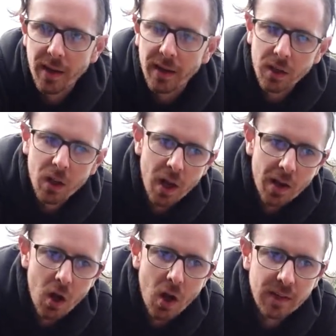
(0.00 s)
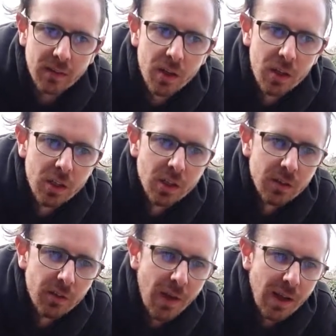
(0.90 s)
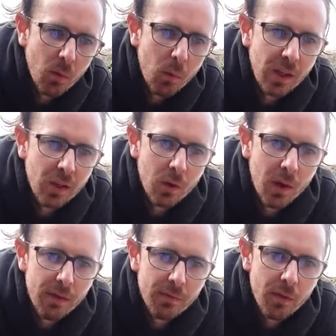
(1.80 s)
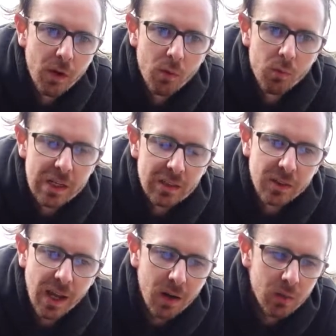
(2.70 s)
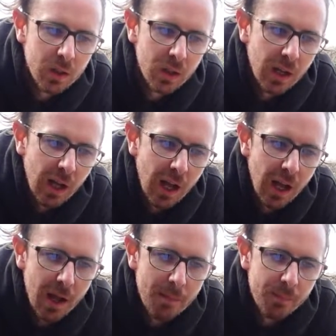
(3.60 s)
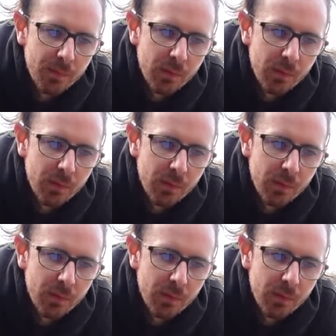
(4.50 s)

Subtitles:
And I liked the fact that Windgoo have reached out and